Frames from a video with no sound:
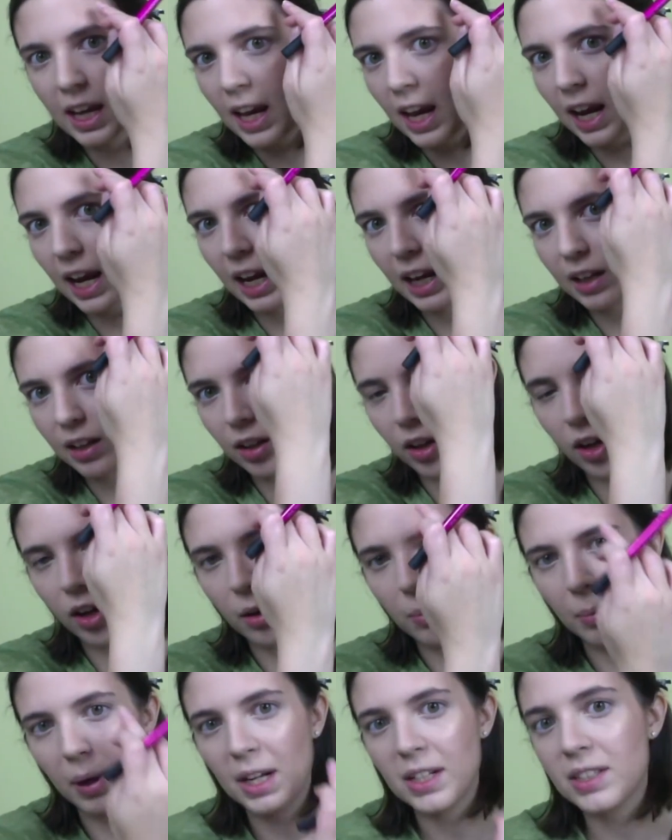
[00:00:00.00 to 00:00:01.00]
and
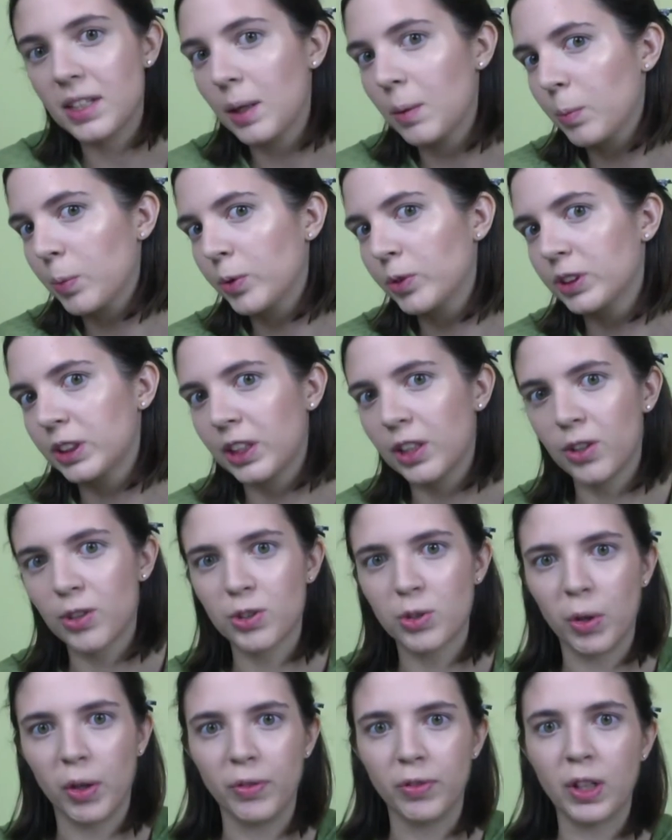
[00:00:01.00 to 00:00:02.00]
on my temples here,
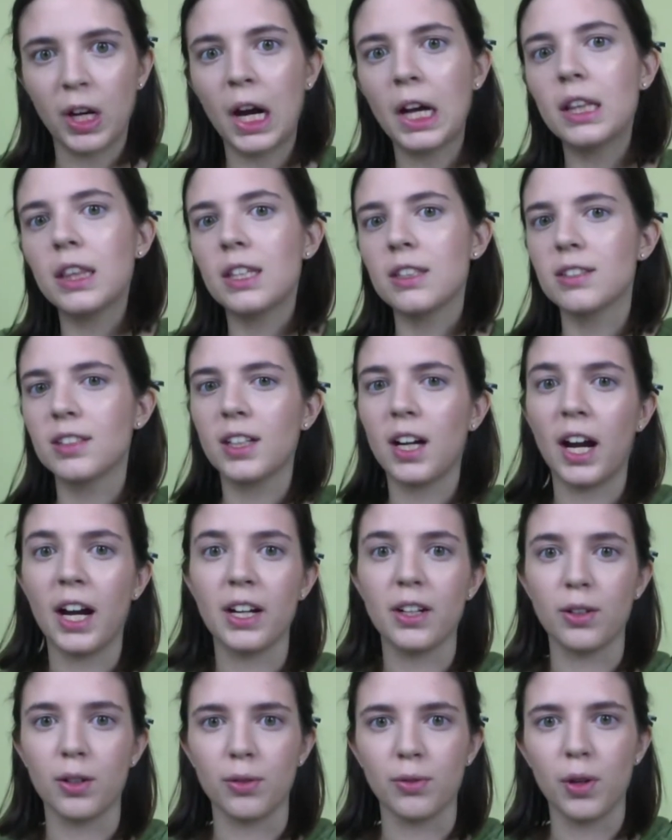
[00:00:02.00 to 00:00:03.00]
so I've got this
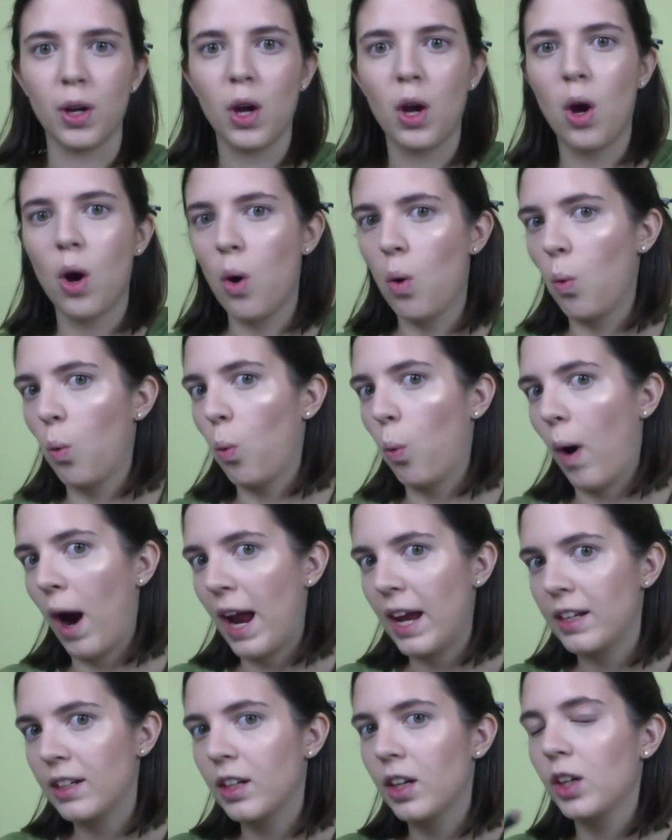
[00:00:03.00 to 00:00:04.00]
kind of
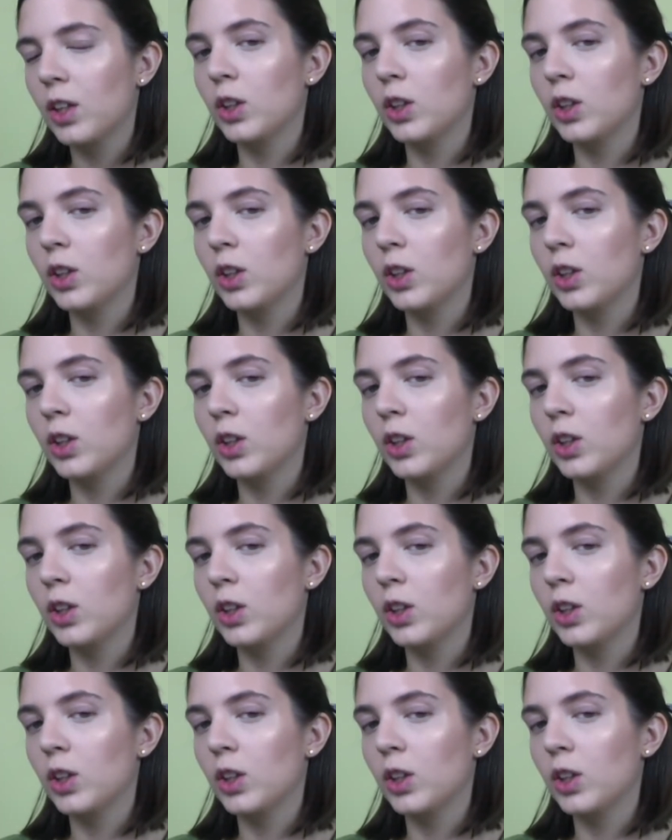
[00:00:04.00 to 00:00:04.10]
wet,